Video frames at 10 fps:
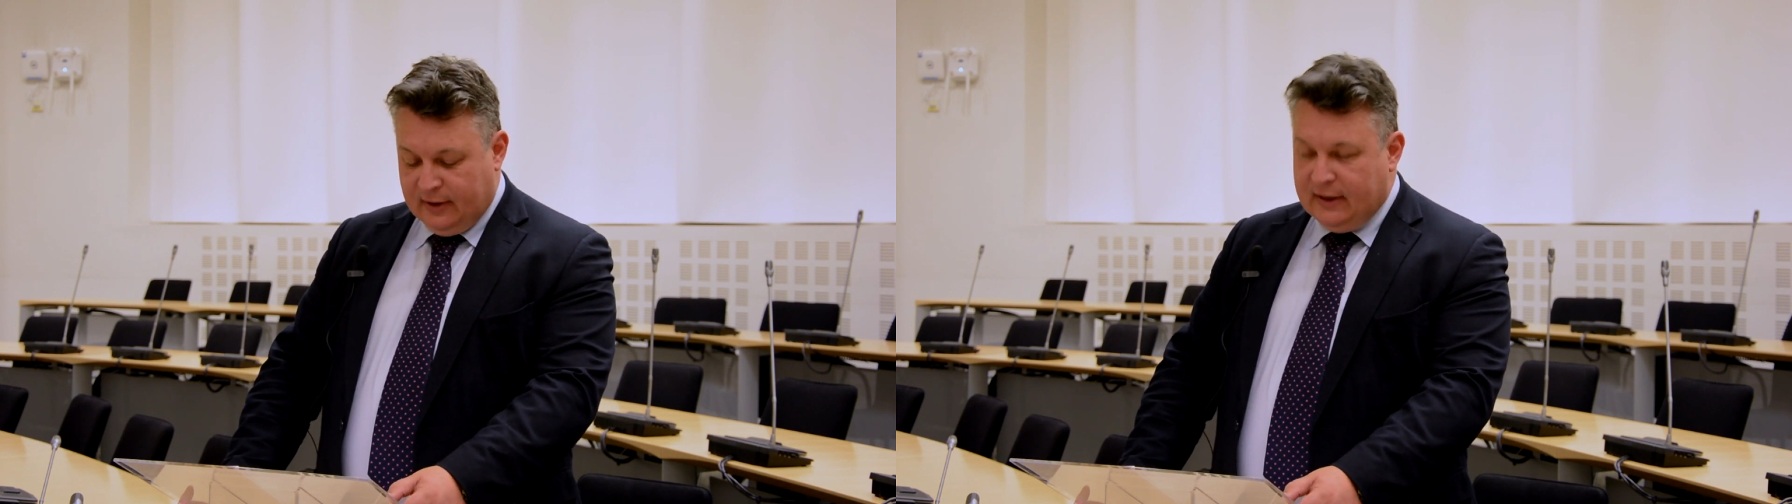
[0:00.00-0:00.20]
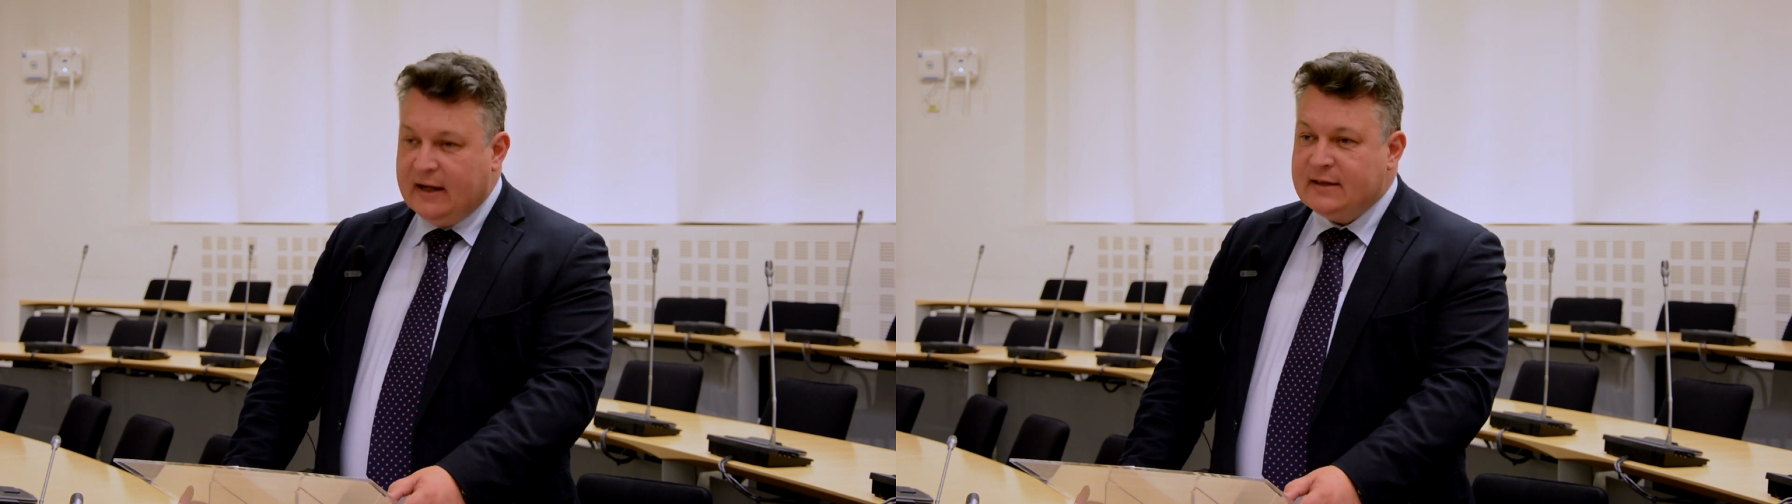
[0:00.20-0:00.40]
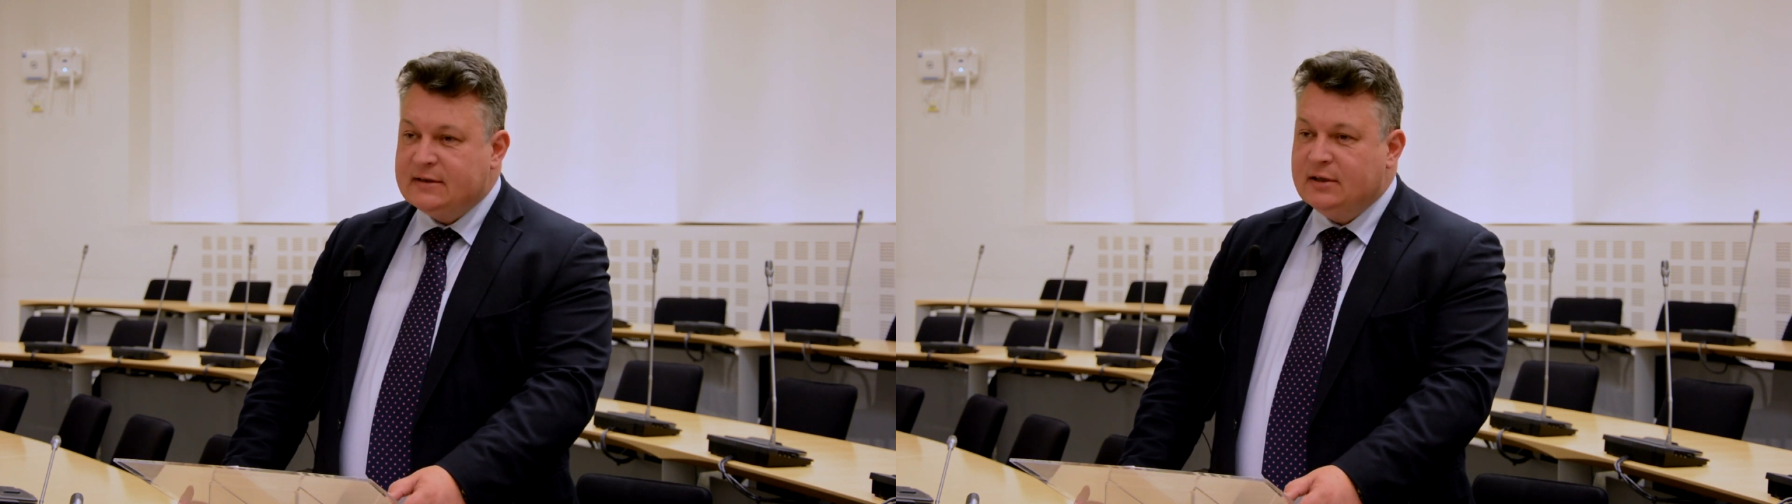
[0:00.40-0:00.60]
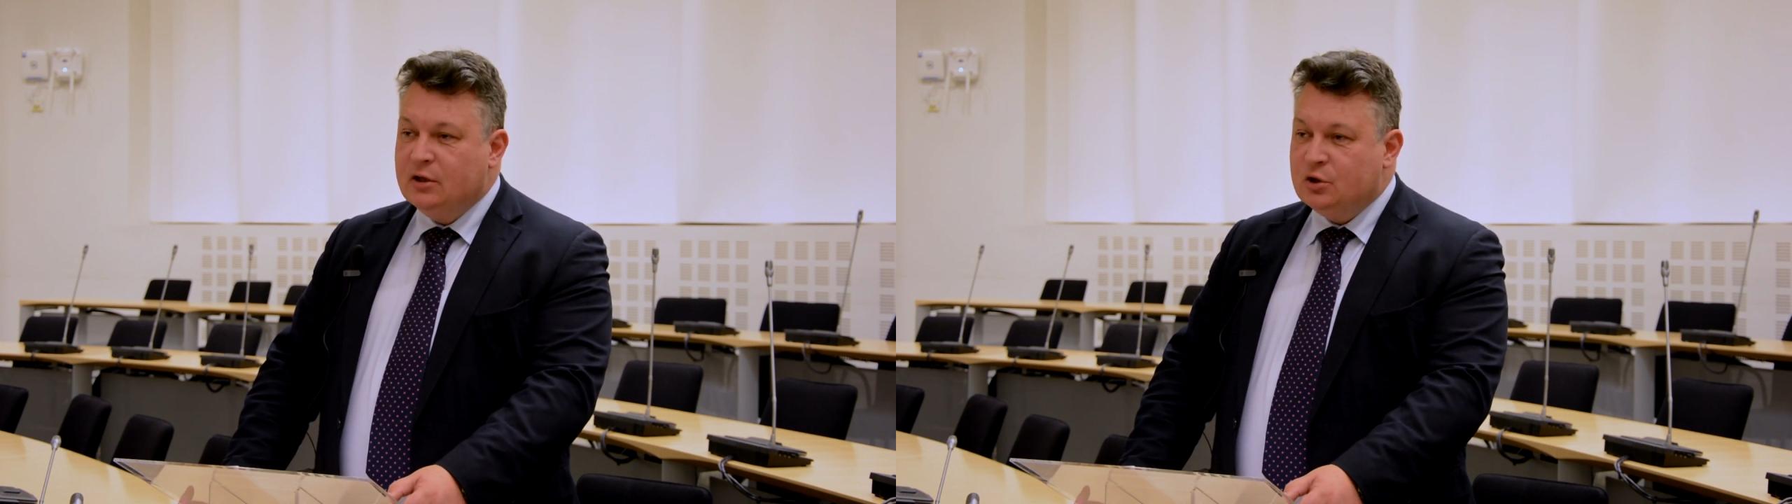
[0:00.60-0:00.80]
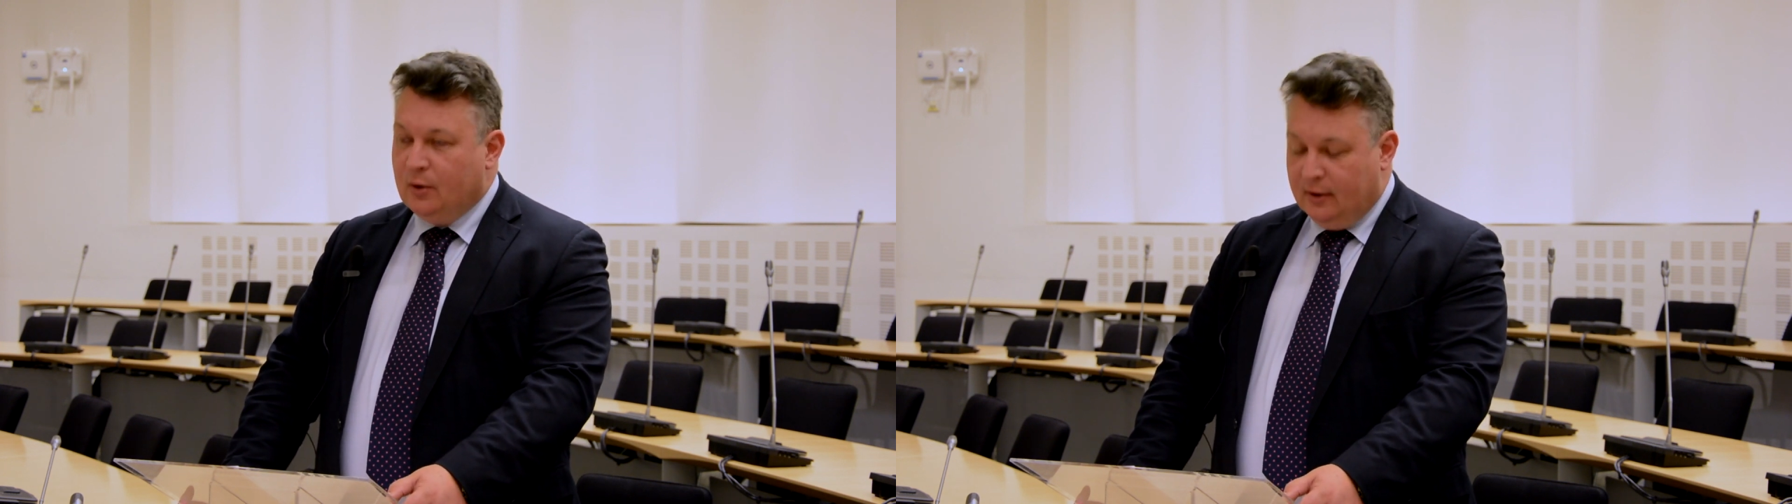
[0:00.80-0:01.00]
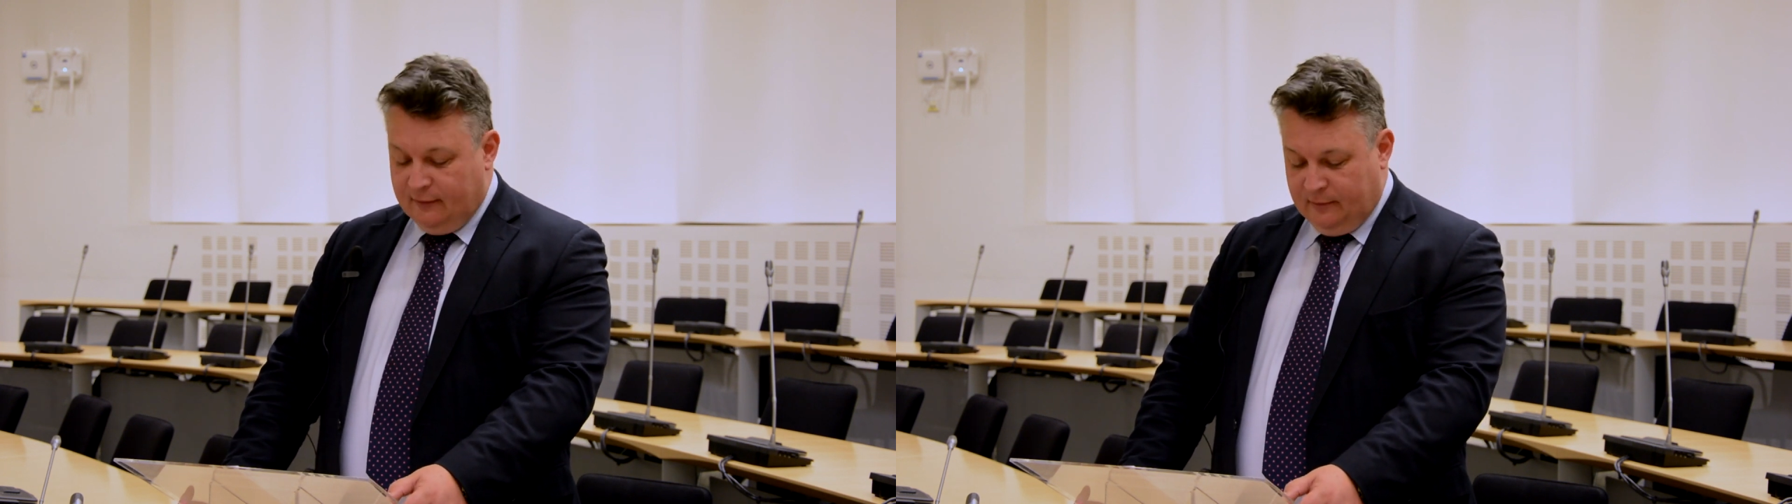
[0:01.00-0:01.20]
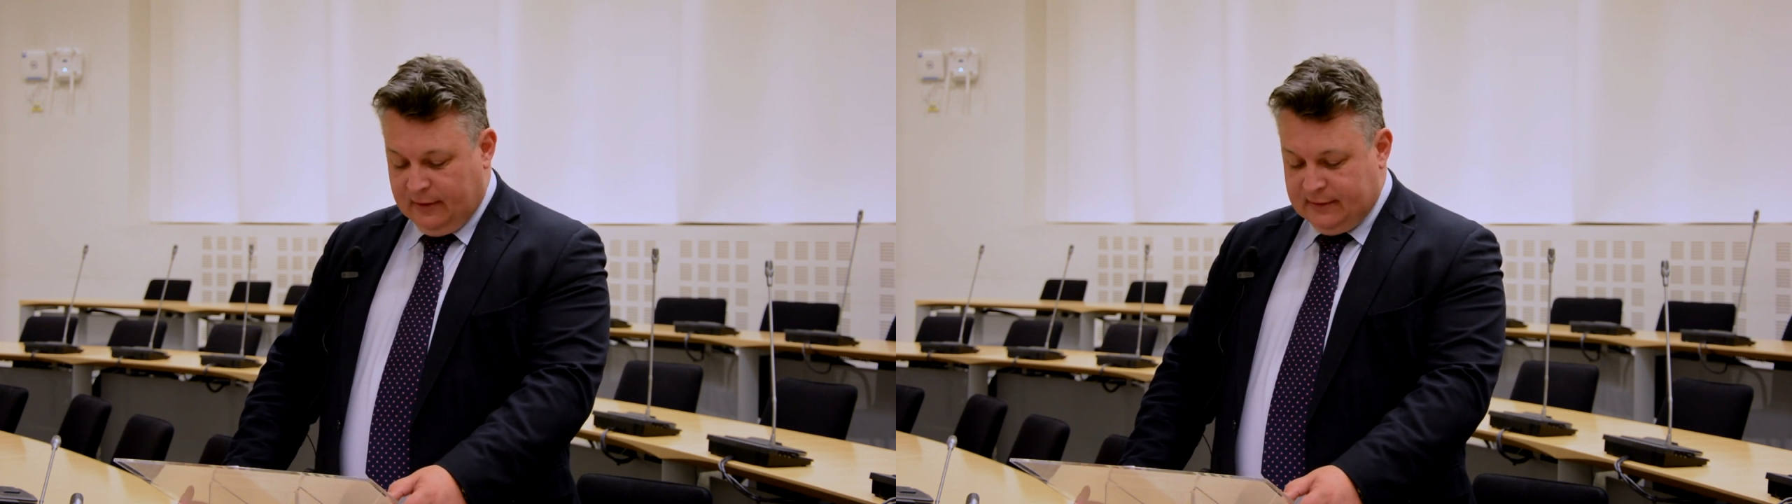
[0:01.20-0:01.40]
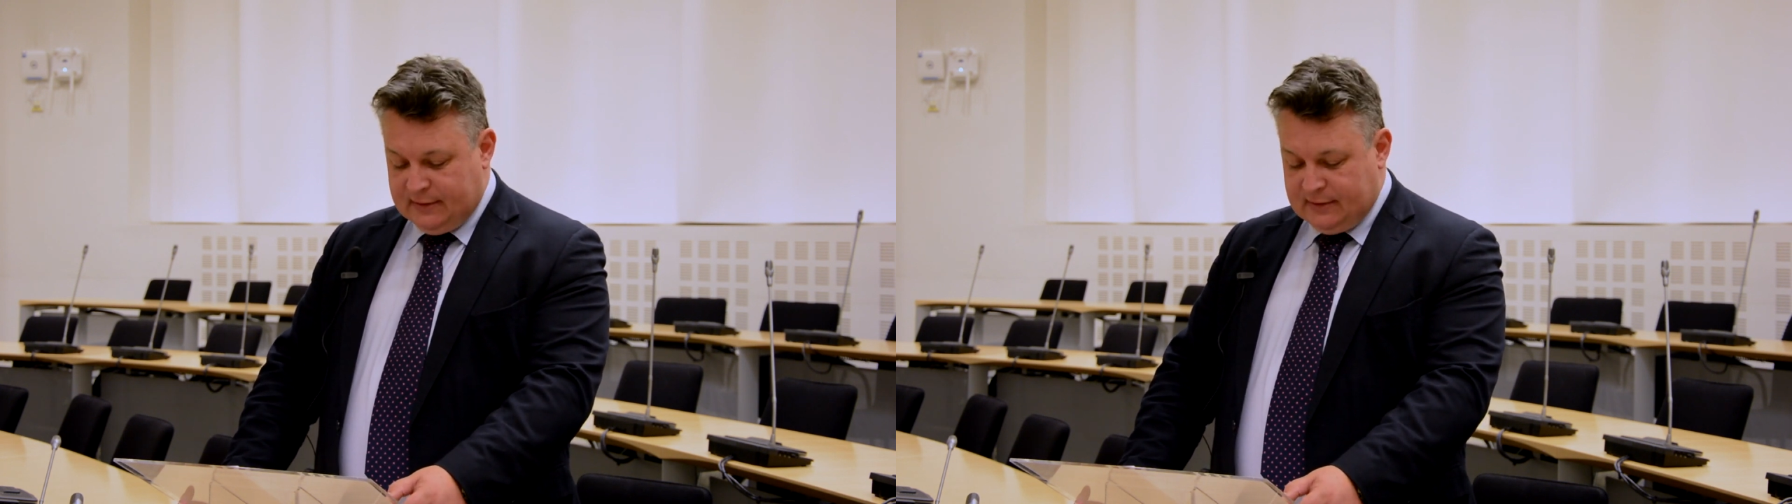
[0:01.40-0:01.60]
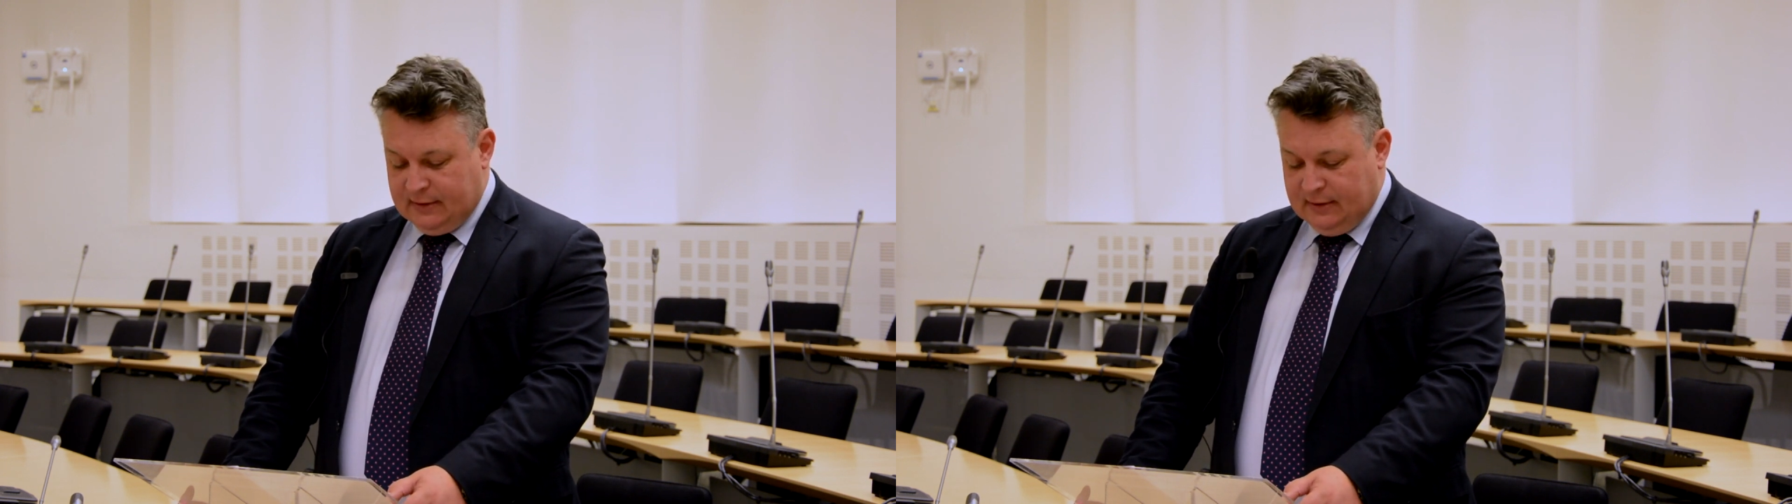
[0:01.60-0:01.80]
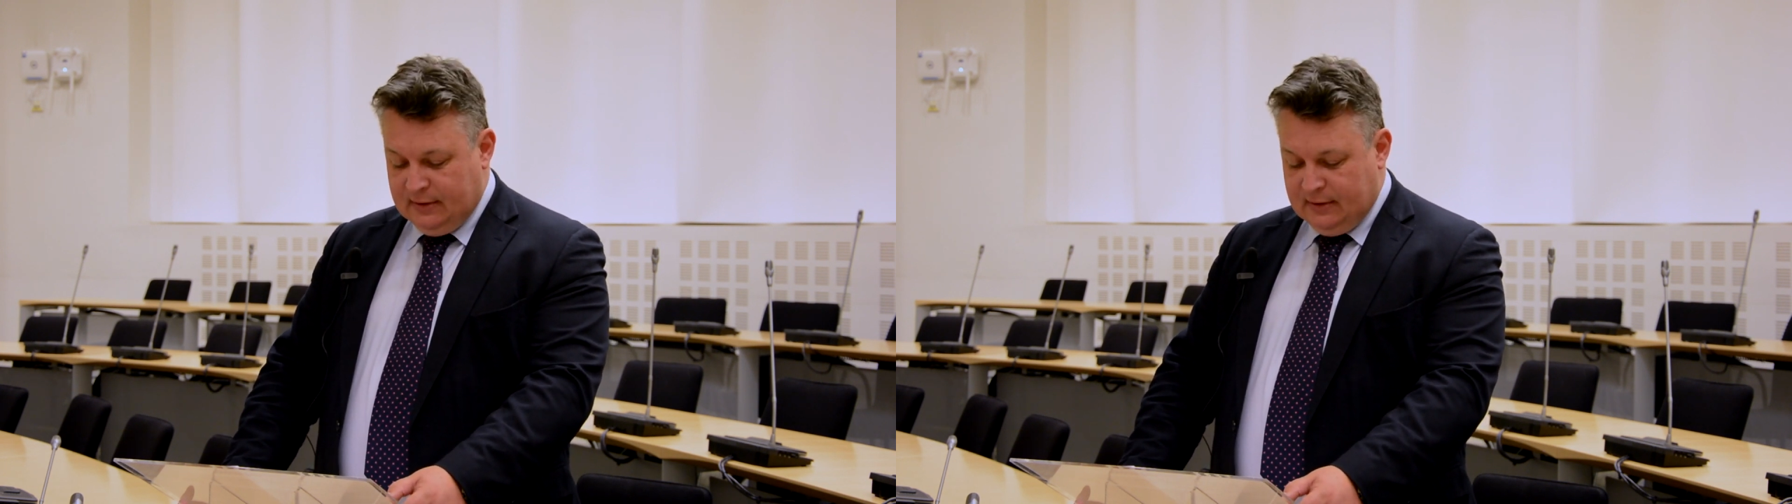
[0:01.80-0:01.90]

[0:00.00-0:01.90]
the next 12 months.